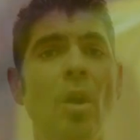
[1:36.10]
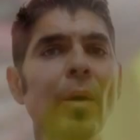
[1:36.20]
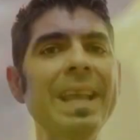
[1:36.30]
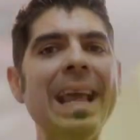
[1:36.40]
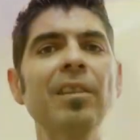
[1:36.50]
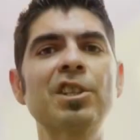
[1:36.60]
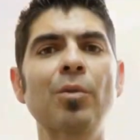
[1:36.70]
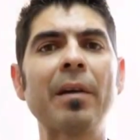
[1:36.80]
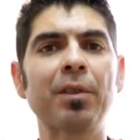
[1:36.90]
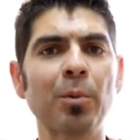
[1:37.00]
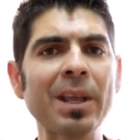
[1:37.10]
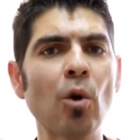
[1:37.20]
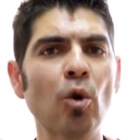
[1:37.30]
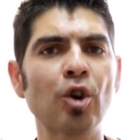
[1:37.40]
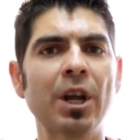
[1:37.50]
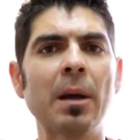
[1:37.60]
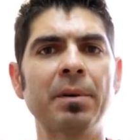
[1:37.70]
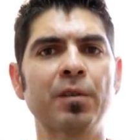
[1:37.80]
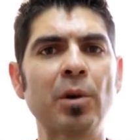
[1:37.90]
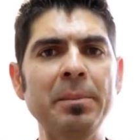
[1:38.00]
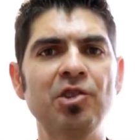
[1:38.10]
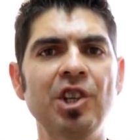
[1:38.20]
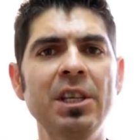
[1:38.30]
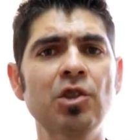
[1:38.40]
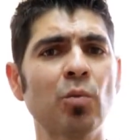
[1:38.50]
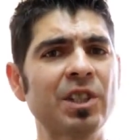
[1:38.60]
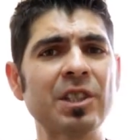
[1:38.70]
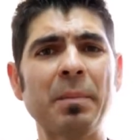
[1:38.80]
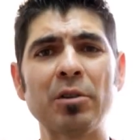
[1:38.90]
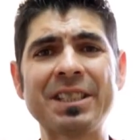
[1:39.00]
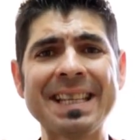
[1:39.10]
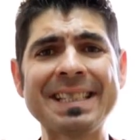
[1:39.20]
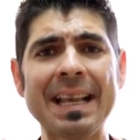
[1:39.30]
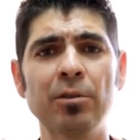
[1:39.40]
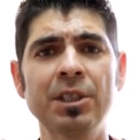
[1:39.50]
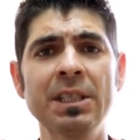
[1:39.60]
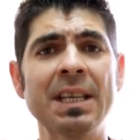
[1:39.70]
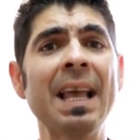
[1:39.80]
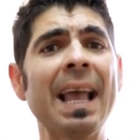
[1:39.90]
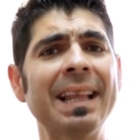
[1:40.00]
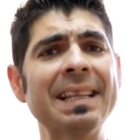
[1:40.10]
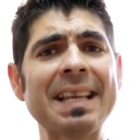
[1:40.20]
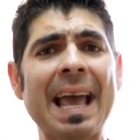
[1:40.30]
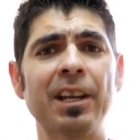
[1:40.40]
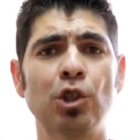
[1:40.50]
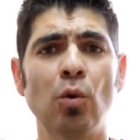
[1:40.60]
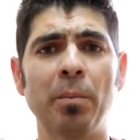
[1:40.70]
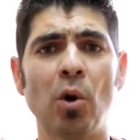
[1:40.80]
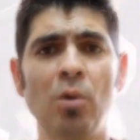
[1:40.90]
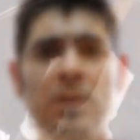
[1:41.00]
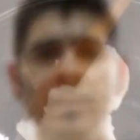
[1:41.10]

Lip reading: Okay, now let's grab 3/4 cup of cream cheese, which is about 6 ounces, and let's add it to a bowl.